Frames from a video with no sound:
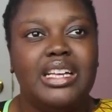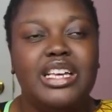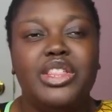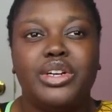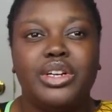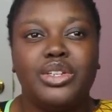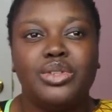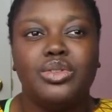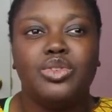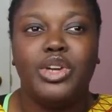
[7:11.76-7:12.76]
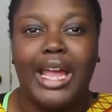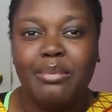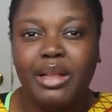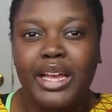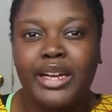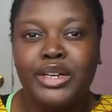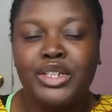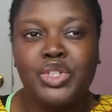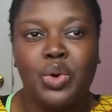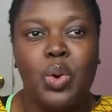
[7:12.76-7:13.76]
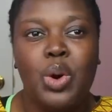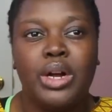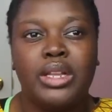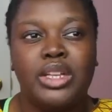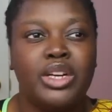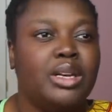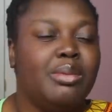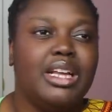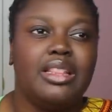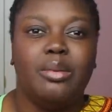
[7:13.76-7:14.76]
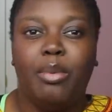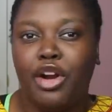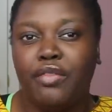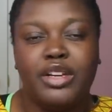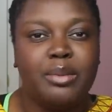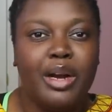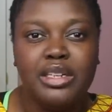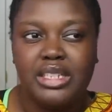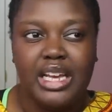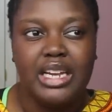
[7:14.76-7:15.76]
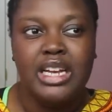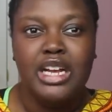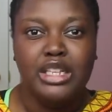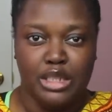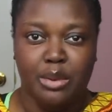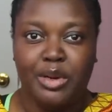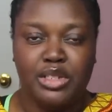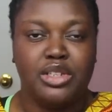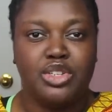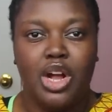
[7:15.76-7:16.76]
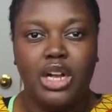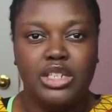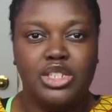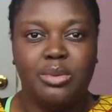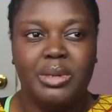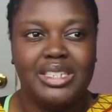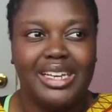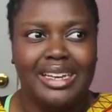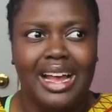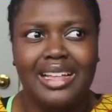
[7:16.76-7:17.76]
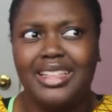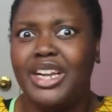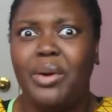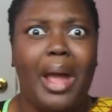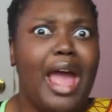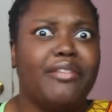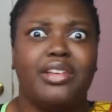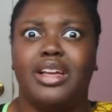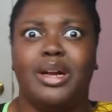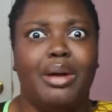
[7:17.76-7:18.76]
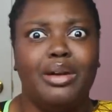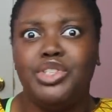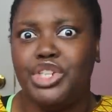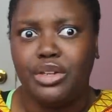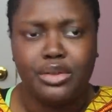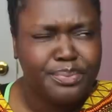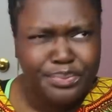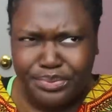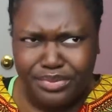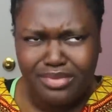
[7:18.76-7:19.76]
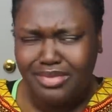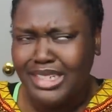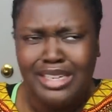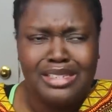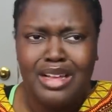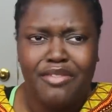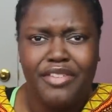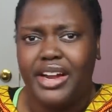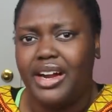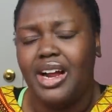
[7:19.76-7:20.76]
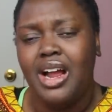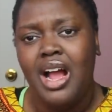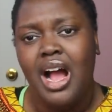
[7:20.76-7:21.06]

either game players or they're going to be like the perfect person to the person they're talking to. But it's like, yeah, they know everything about you. It's not fair.